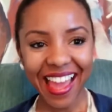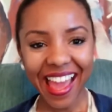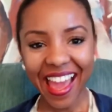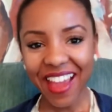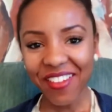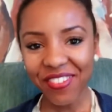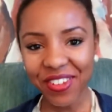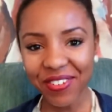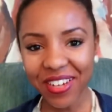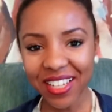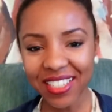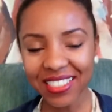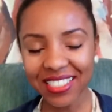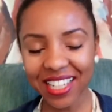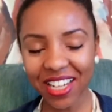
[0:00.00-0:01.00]
Hey everyone,
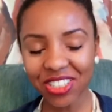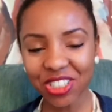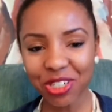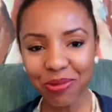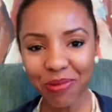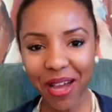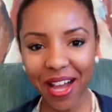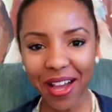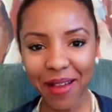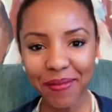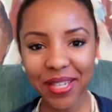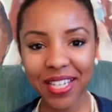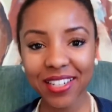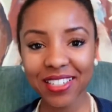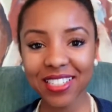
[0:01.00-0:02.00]
it's Dr. Mom
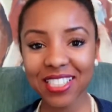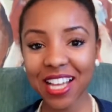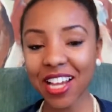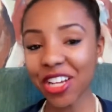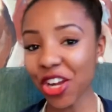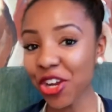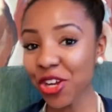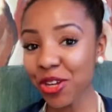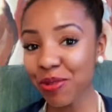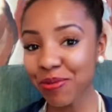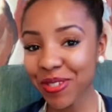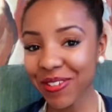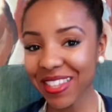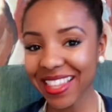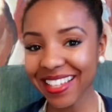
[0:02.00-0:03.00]
here to talk herbs
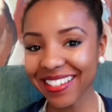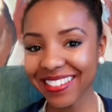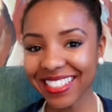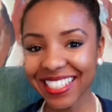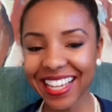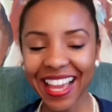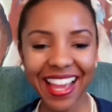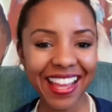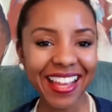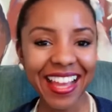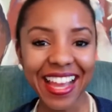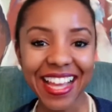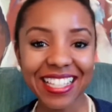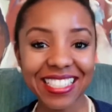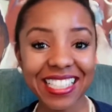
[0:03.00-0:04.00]
with you today.
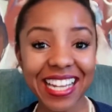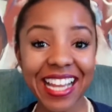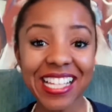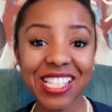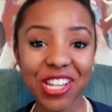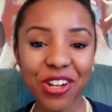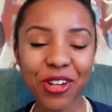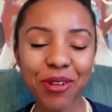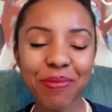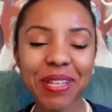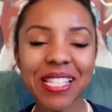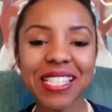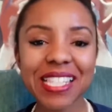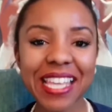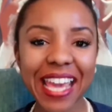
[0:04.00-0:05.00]
And today's herb
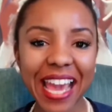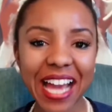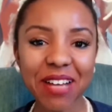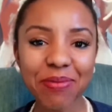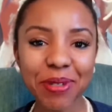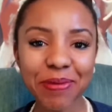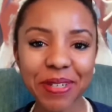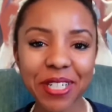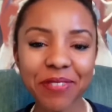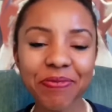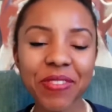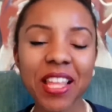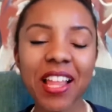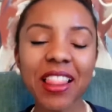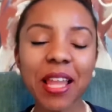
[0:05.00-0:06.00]
is chamomile.
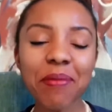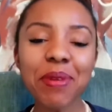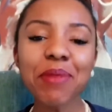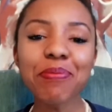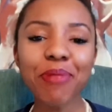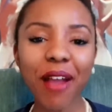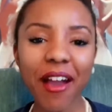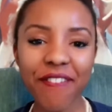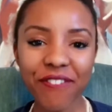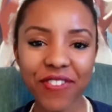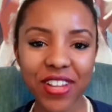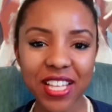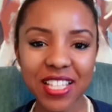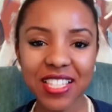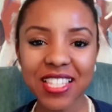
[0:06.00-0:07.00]
Let me
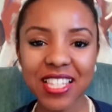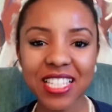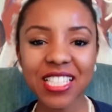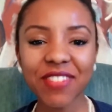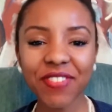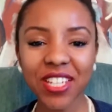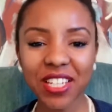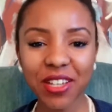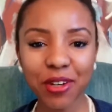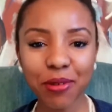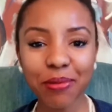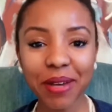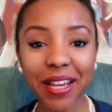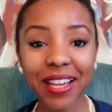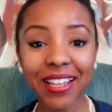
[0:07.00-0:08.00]
preface this video
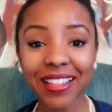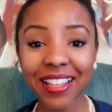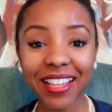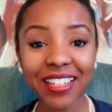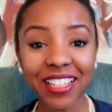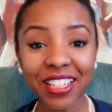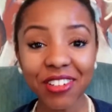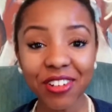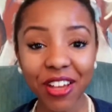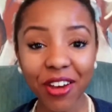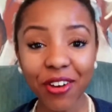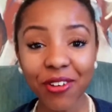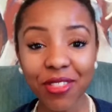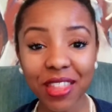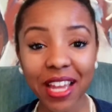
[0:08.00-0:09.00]
by letting you
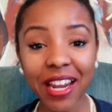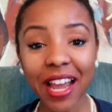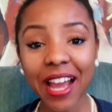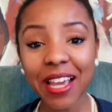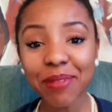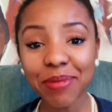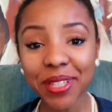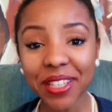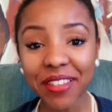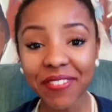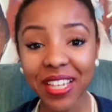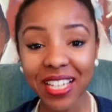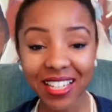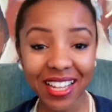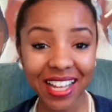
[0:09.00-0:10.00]
know that I believe
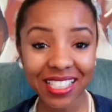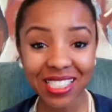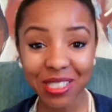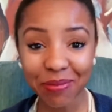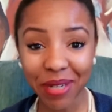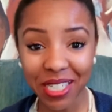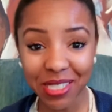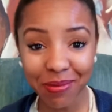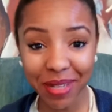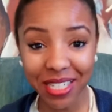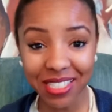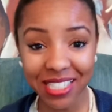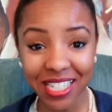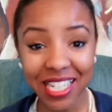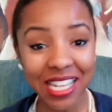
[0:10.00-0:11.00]
in customized
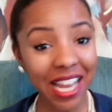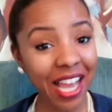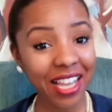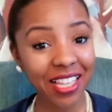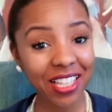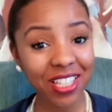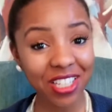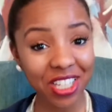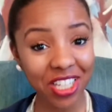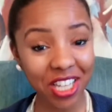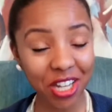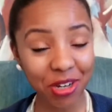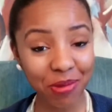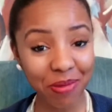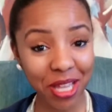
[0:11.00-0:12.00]
medicine, not cookie
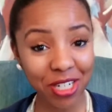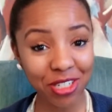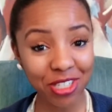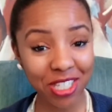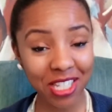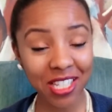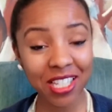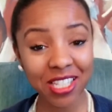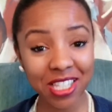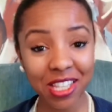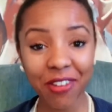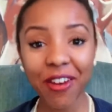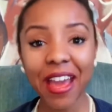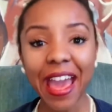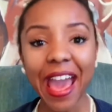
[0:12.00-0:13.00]
cutter medicine. And
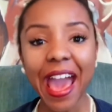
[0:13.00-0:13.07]
so